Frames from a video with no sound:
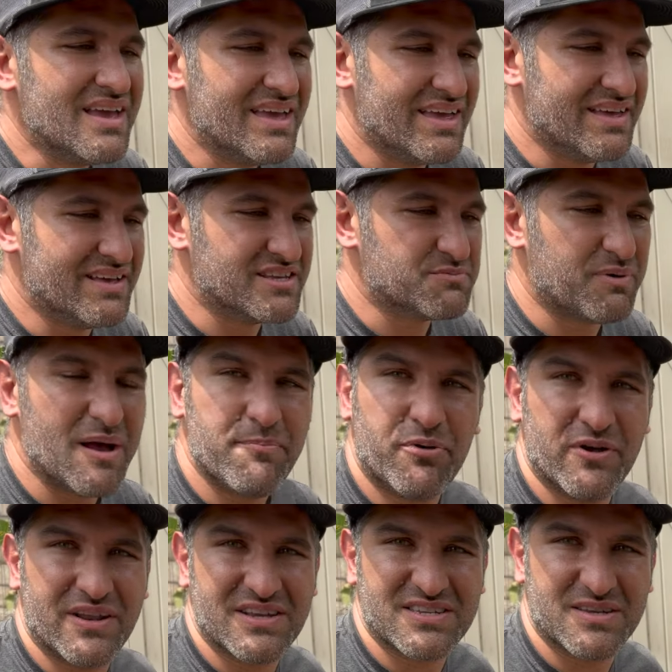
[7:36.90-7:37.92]
is by
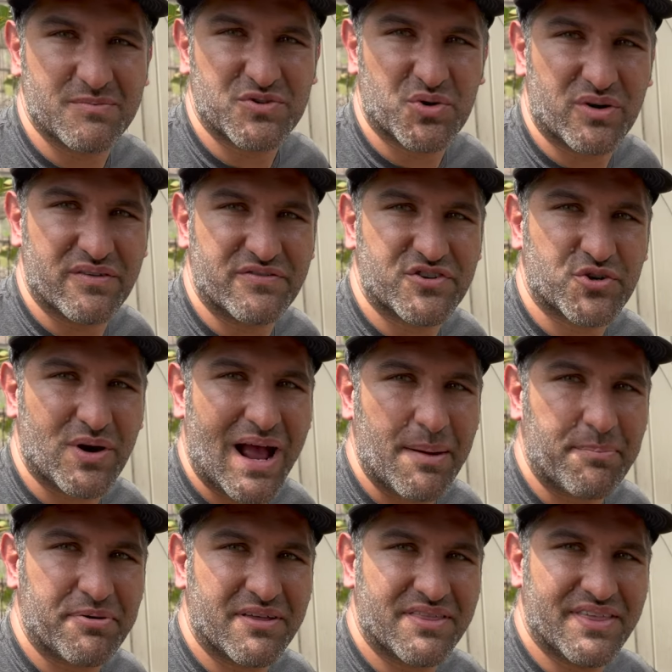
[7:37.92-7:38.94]
putting some sort of
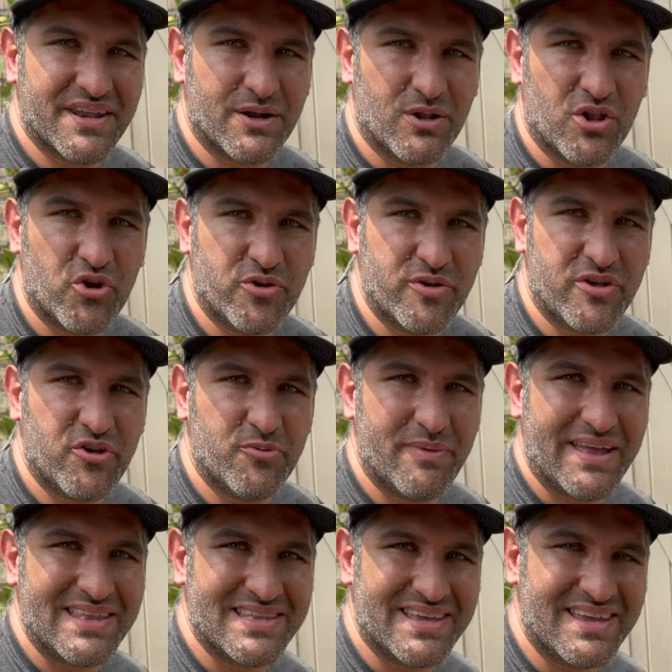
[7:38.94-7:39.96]
trap that'll
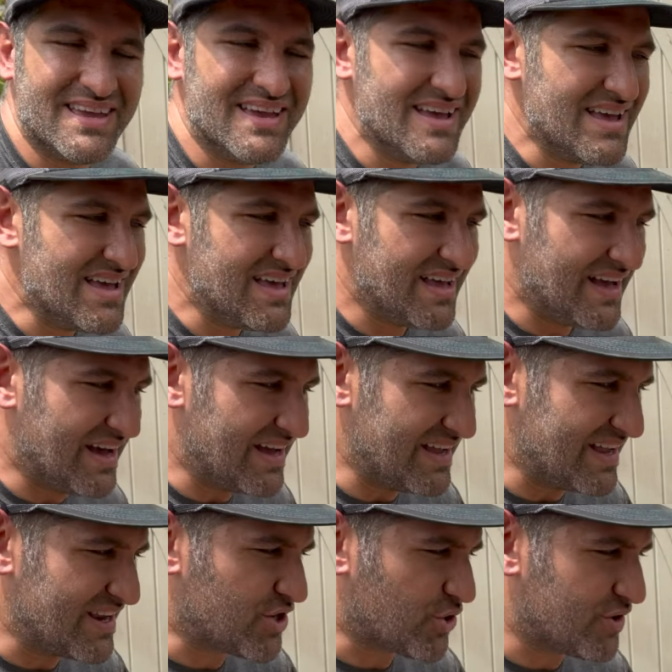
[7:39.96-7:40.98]
humanely uh,
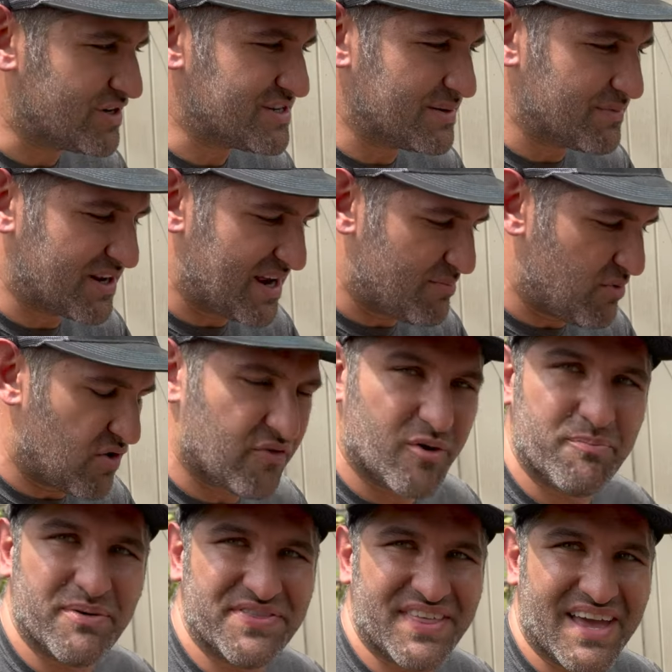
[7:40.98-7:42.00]
encourage them to come over,
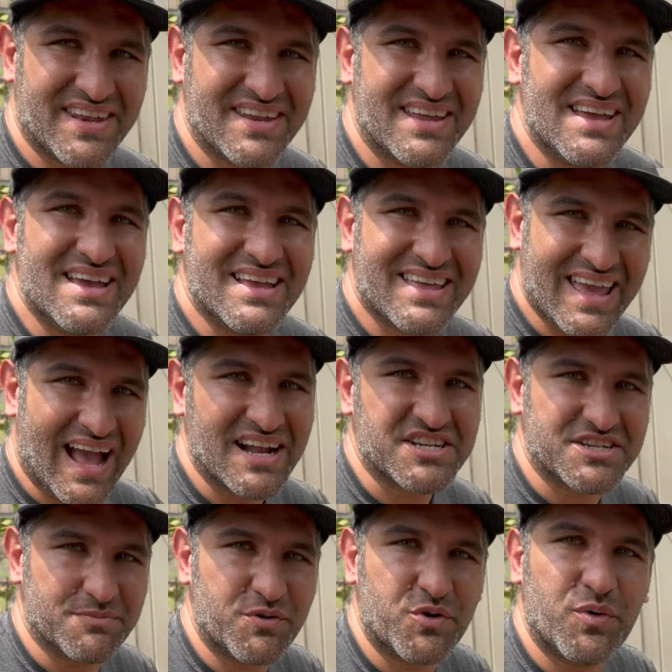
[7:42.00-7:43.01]
but then
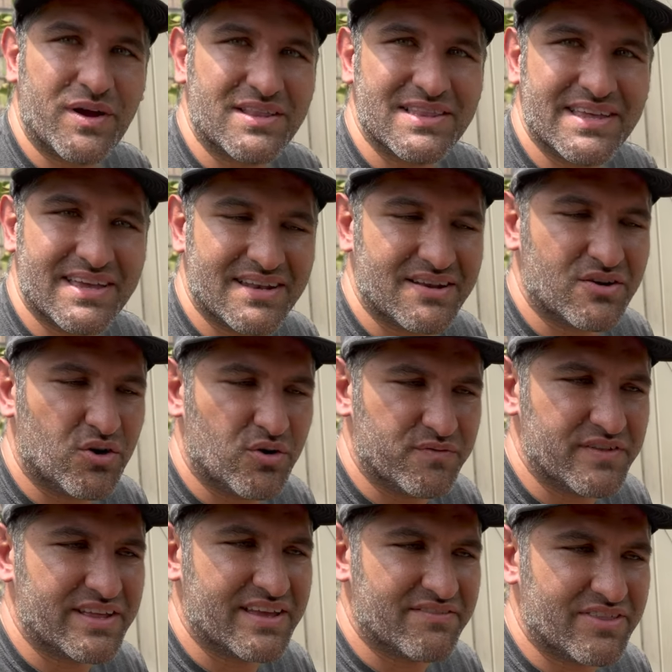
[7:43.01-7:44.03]
catch them quickly and
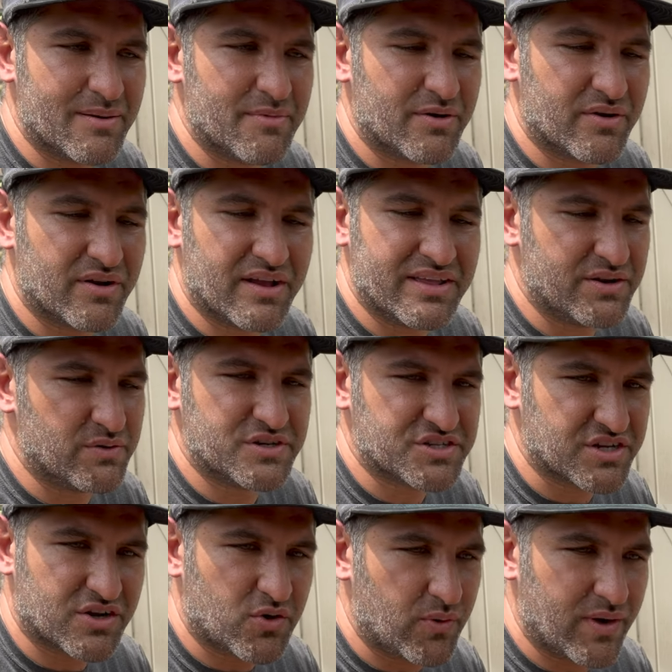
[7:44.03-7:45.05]
hopefully give them a, you know,
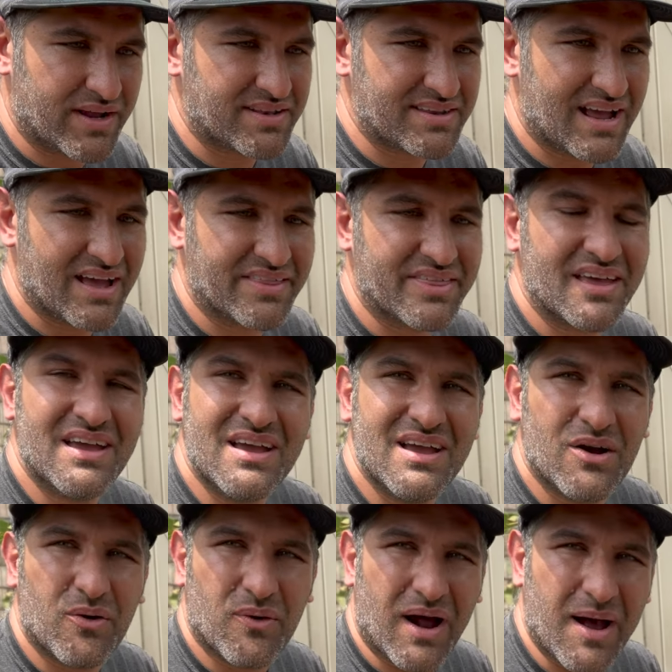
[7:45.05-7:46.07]
just a quick death.
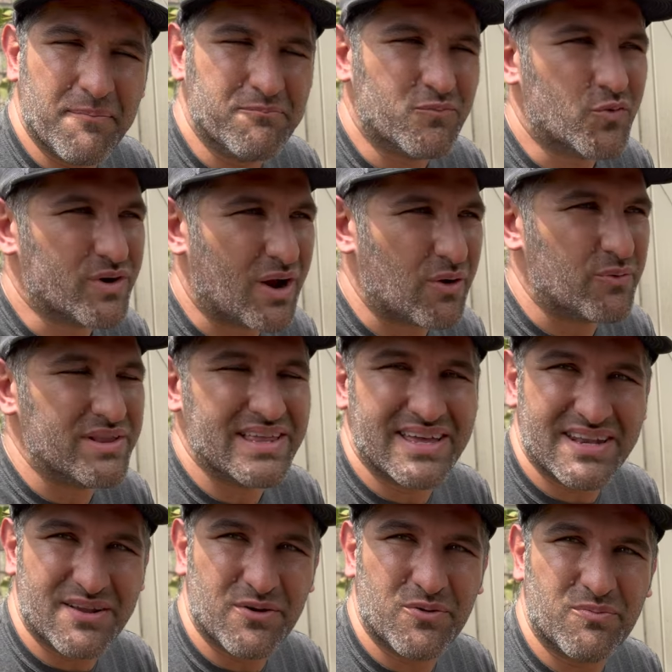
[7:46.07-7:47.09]
Um, we're not really
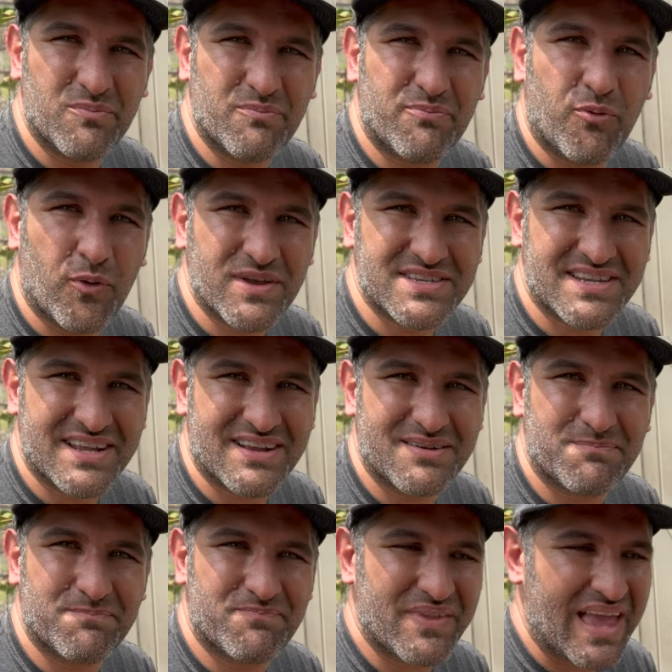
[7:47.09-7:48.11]
into
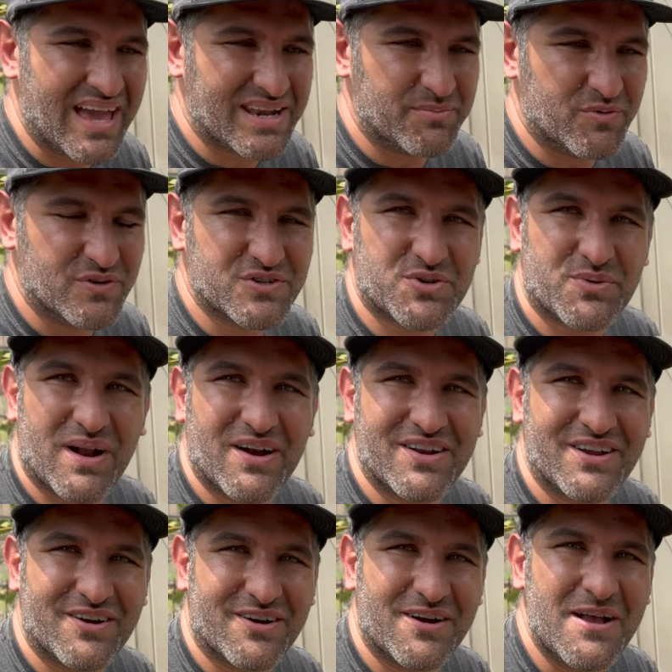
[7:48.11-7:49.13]
poisoning animals around
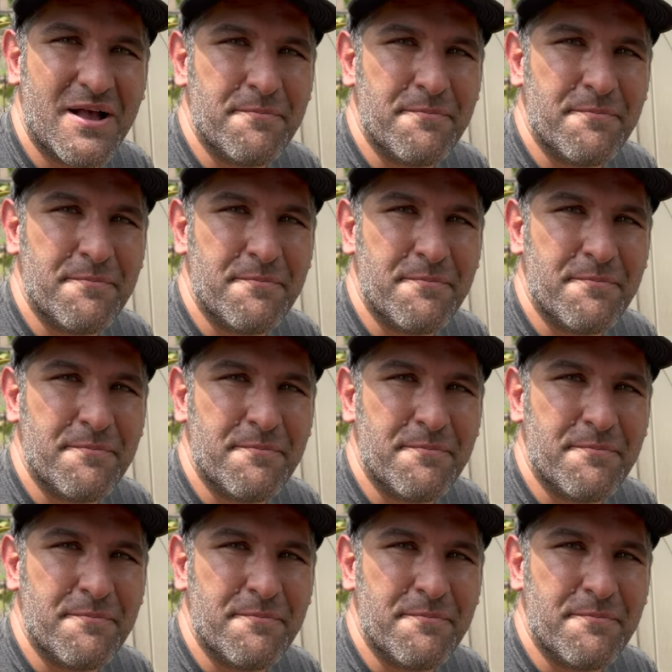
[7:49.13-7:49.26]
here